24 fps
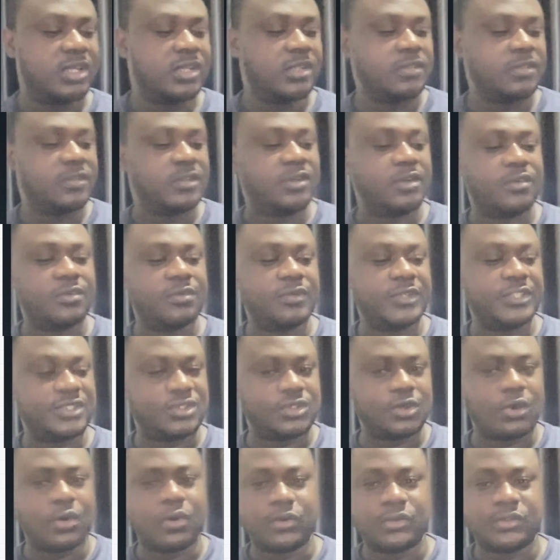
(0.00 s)
the
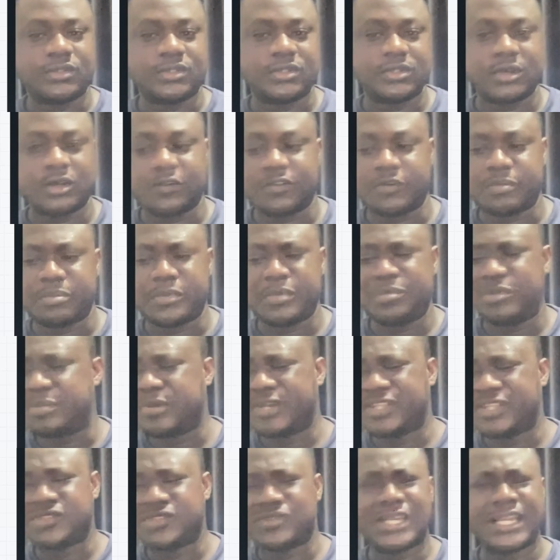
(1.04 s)
result of maybe a
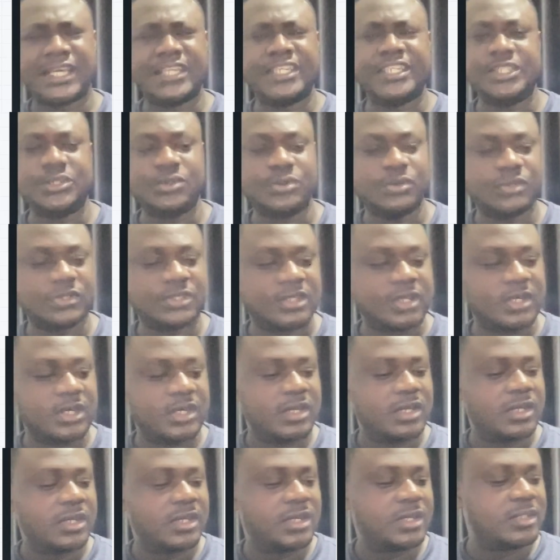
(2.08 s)
particular news
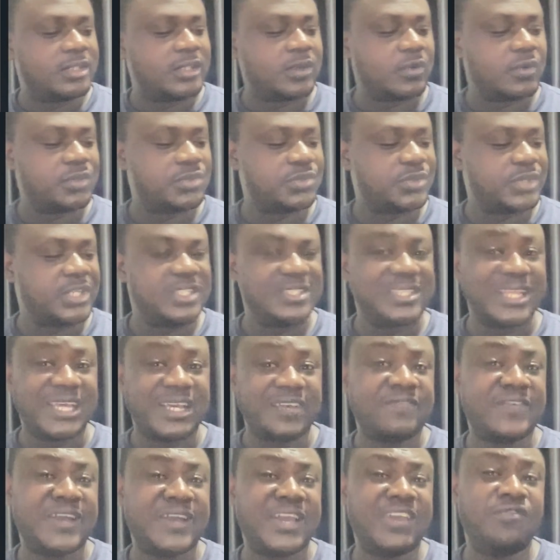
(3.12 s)
that was released like
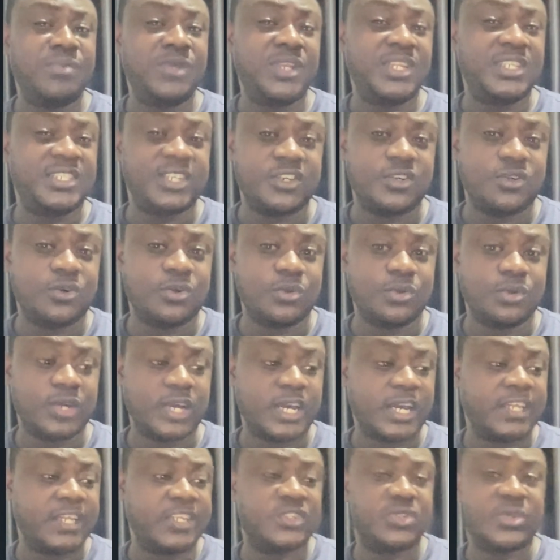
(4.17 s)
5 minutes ago
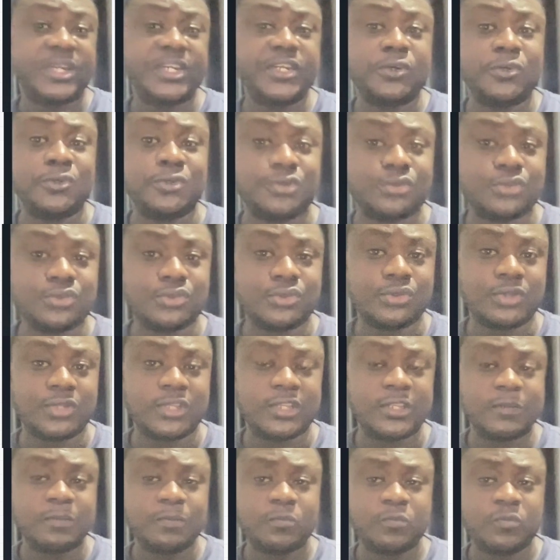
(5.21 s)
and it's already on Google.
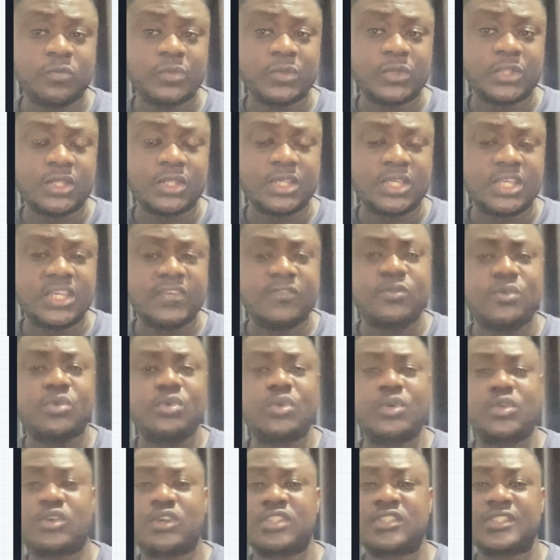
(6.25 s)
If Google
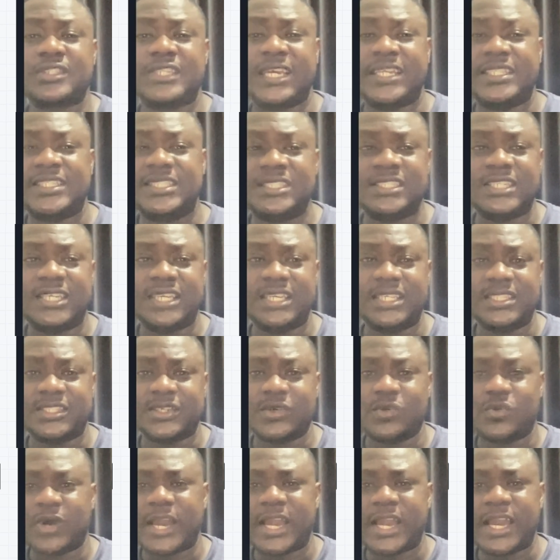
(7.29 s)
crawls 90 days,
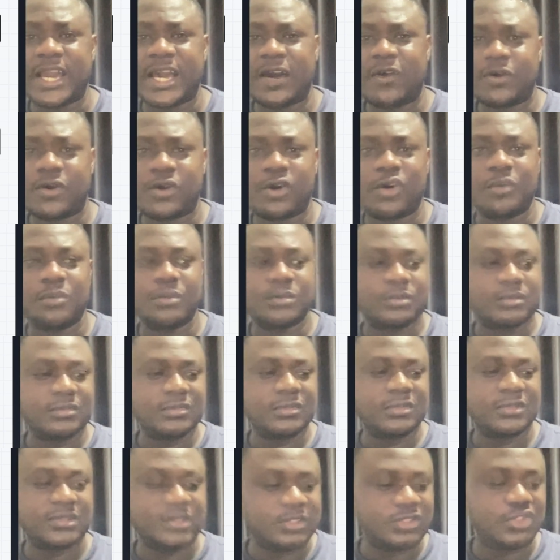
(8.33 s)
how come
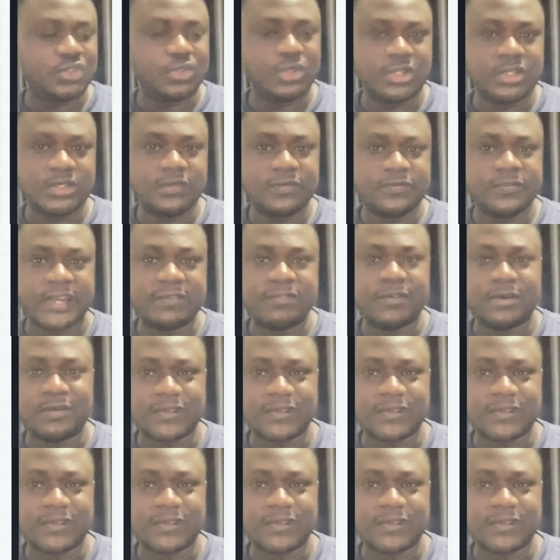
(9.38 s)
it's showing 5